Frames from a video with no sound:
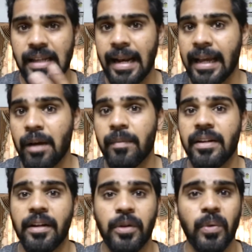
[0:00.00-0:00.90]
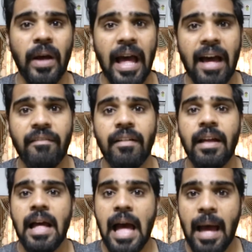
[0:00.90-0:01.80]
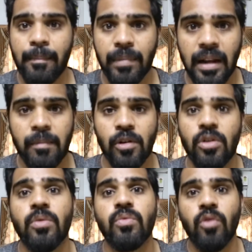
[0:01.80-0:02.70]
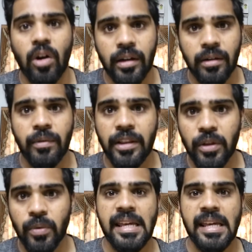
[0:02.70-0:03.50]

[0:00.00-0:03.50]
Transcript: recommended to have ample amount of water with you.